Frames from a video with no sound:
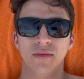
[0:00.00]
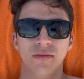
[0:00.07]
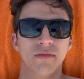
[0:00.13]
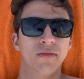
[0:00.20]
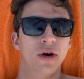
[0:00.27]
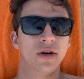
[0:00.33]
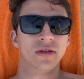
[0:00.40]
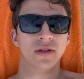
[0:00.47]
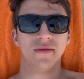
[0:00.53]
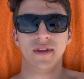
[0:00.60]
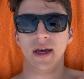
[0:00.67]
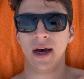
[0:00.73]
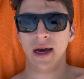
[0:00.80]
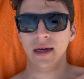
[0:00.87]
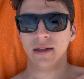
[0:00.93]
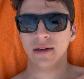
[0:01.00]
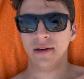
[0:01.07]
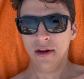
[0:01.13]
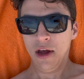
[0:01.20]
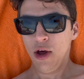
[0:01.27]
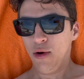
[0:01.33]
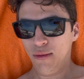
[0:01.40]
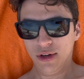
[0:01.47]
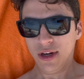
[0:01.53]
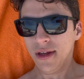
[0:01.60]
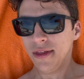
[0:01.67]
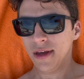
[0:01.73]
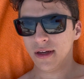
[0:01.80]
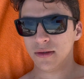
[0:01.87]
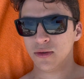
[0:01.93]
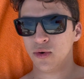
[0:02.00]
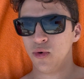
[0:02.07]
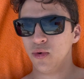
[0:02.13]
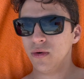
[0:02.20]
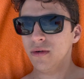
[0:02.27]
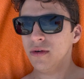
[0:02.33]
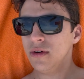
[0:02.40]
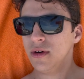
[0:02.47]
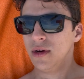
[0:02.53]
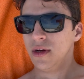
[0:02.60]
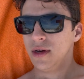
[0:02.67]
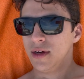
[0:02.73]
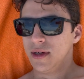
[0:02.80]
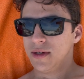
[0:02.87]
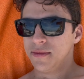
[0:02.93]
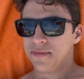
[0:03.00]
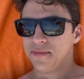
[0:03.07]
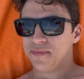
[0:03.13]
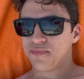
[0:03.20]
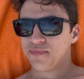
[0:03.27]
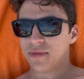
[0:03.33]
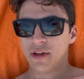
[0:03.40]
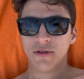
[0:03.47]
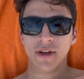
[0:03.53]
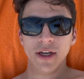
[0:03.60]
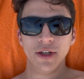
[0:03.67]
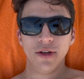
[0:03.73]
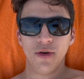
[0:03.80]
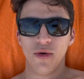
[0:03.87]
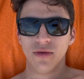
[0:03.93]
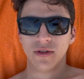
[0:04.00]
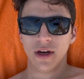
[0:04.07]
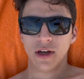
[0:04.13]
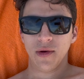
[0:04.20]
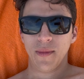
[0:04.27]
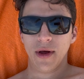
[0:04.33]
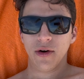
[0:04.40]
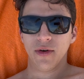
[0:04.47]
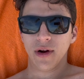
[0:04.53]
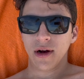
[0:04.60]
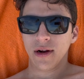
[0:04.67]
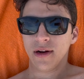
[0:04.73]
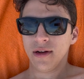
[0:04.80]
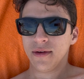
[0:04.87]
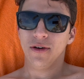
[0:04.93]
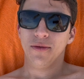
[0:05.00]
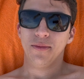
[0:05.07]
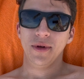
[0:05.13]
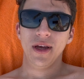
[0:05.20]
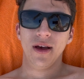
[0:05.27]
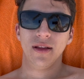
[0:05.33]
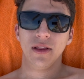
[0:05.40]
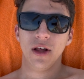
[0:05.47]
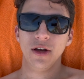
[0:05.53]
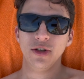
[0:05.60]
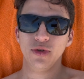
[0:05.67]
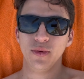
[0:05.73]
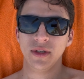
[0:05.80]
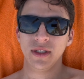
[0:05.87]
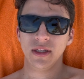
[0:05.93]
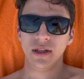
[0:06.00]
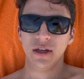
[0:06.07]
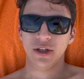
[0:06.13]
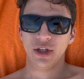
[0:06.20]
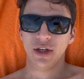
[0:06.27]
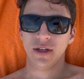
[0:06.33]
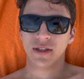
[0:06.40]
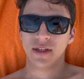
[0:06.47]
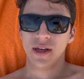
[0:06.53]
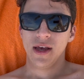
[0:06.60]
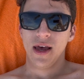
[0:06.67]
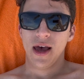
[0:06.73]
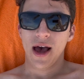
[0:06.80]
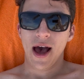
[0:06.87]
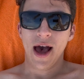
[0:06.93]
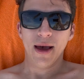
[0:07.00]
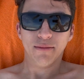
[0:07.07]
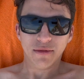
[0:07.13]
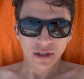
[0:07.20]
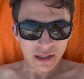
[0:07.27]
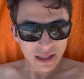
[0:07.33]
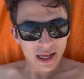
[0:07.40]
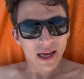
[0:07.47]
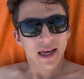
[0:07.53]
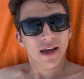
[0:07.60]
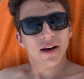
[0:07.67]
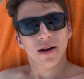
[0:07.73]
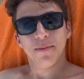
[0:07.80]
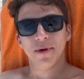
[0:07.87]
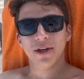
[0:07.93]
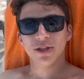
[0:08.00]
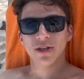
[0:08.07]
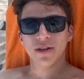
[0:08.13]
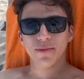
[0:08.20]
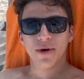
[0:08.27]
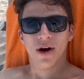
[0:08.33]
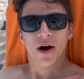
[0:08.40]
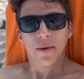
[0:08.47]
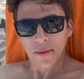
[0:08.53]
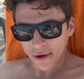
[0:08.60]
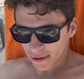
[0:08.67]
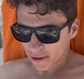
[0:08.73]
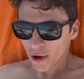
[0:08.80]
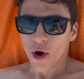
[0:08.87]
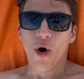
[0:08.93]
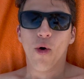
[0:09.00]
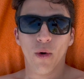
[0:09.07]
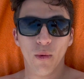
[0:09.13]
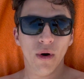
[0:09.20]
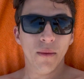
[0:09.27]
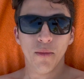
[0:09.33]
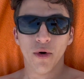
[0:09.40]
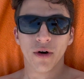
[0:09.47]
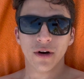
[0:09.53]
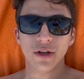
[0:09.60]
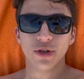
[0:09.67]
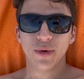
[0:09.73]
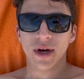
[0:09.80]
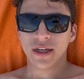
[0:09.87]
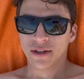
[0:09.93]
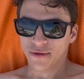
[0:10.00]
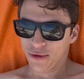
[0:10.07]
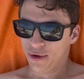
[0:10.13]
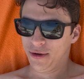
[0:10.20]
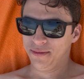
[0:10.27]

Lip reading: parts of the island, which I think is cool. There's actually a whole documentary on it. But yeah, lunch was delicious. I'm laying on a beach in the Bahamas. What more could you ask for?